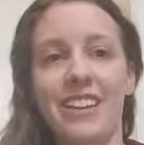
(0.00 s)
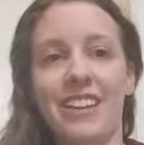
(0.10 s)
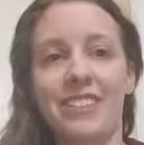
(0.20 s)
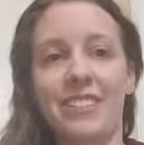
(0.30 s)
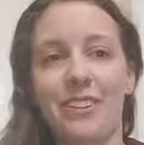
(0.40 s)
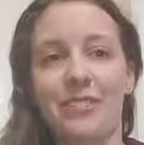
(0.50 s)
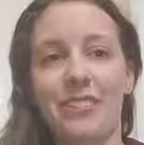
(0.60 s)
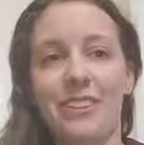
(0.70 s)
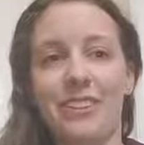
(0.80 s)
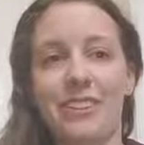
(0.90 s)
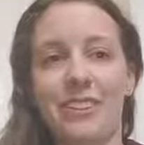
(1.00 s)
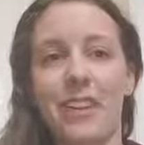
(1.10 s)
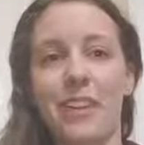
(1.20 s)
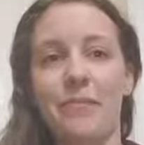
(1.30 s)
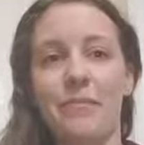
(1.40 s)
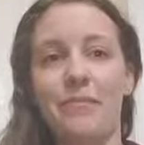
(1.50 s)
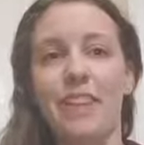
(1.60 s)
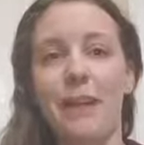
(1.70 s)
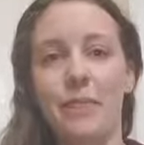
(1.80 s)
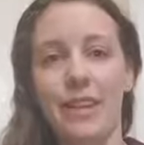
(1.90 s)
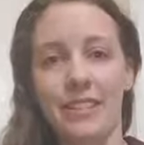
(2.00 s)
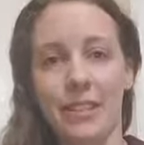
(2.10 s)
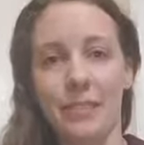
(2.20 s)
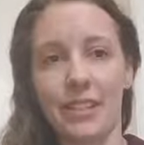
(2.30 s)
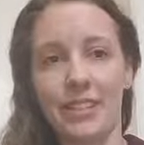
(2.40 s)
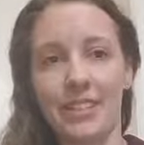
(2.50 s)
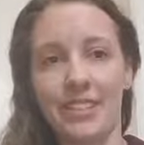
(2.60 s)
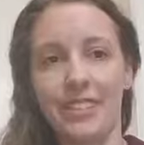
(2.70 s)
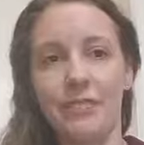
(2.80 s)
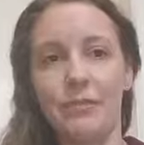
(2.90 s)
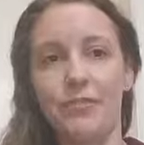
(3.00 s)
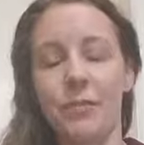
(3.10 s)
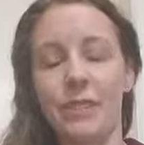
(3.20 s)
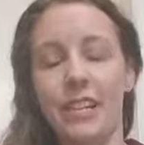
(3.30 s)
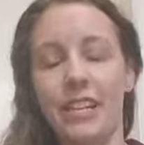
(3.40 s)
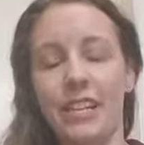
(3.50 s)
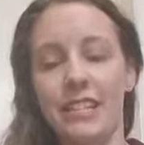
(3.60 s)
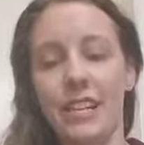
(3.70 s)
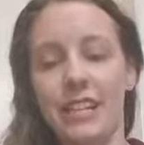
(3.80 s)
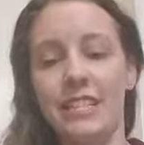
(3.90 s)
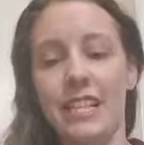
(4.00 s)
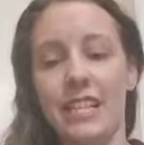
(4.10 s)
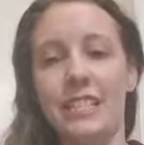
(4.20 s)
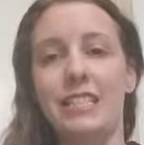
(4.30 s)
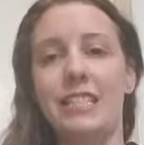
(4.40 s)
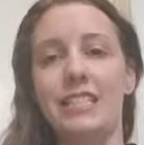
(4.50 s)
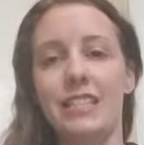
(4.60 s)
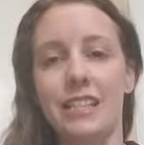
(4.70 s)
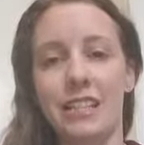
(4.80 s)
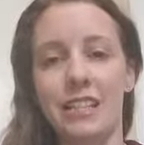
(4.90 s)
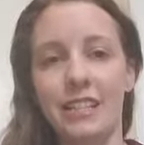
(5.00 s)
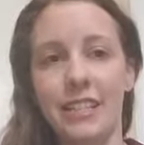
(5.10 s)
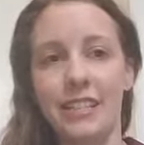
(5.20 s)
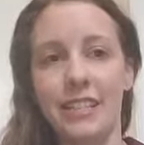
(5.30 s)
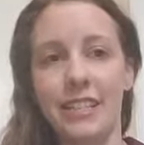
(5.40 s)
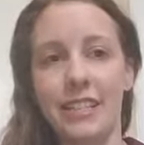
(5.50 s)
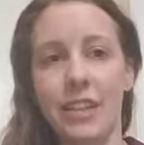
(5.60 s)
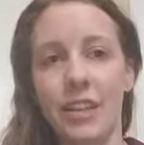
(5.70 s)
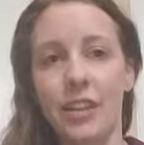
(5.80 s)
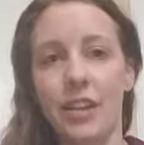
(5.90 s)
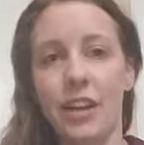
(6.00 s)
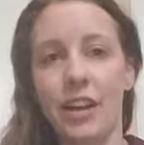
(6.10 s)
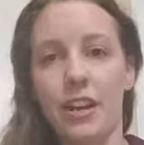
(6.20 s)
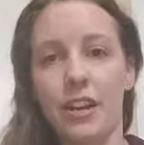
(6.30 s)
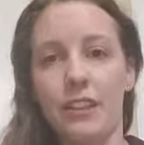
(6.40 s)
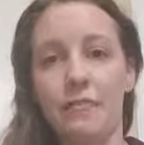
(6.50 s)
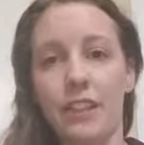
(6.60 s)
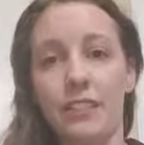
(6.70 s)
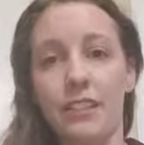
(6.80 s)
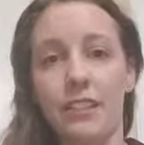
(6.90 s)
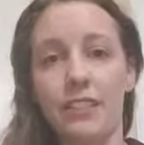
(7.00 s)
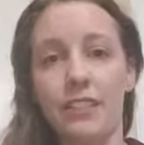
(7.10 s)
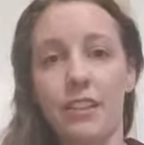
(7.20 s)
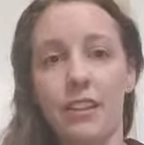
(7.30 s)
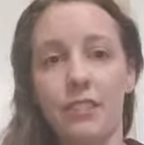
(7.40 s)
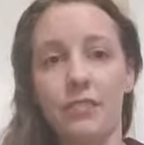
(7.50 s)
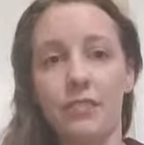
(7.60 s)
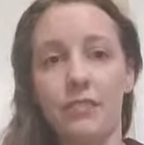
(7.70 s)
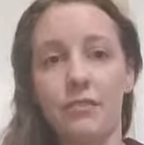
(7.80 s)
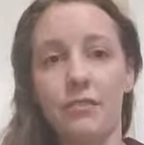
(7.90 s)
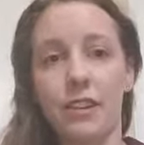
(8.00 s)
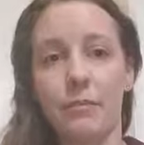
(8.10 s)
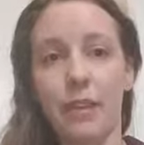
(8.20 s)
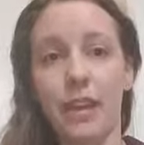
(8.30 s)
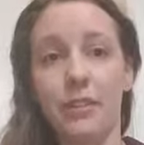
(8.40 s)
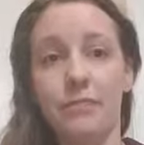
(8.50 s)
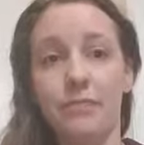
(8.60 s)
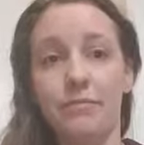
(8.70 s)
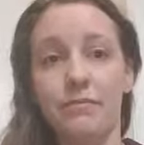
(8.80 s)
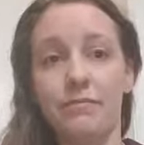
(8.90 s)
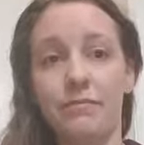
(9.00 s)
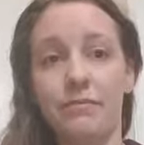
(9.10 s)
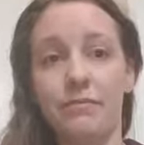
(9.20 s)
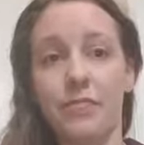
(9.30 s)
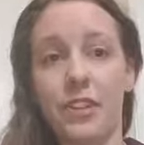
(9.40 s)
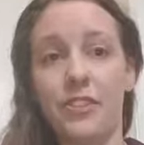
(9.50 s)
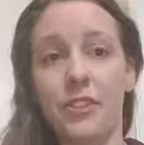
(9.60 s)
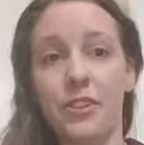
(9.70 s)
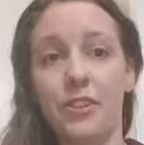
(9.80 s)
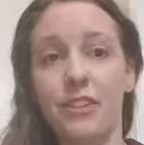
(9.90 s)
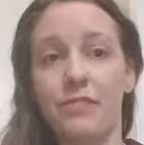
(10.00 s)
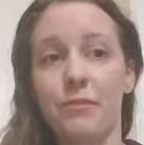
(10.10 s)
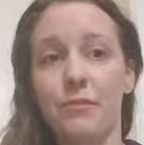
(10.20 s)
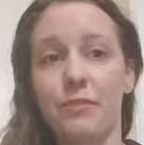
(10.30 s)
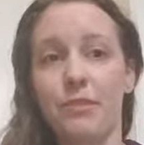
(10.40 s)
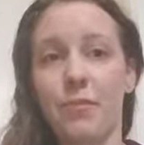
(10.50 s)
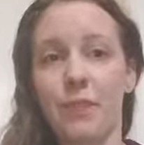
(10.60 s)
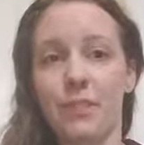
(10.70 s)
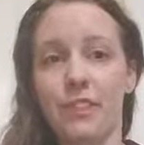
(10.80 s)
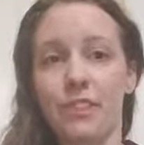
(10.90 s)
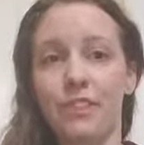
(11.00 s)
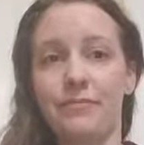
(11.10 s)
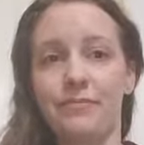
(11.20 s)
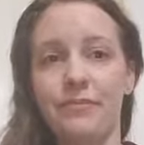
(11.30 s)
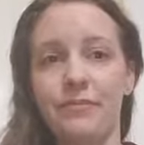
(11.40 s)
So that pandemic from 1918 to 1919 affected about a third of the world's population.